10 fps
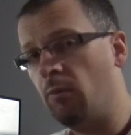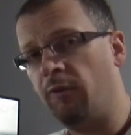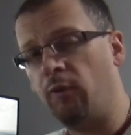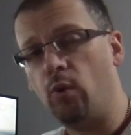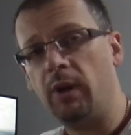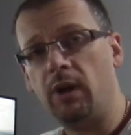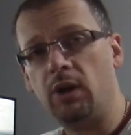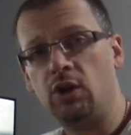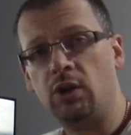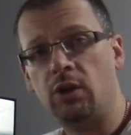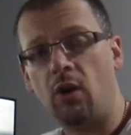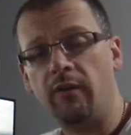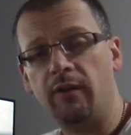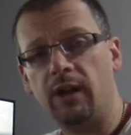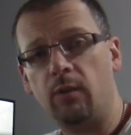Before we
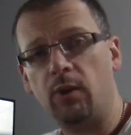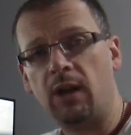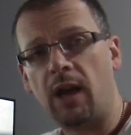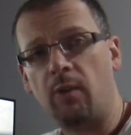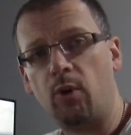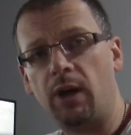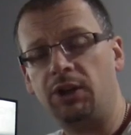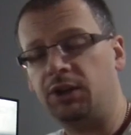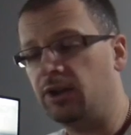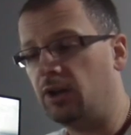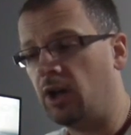dive in then with calibration,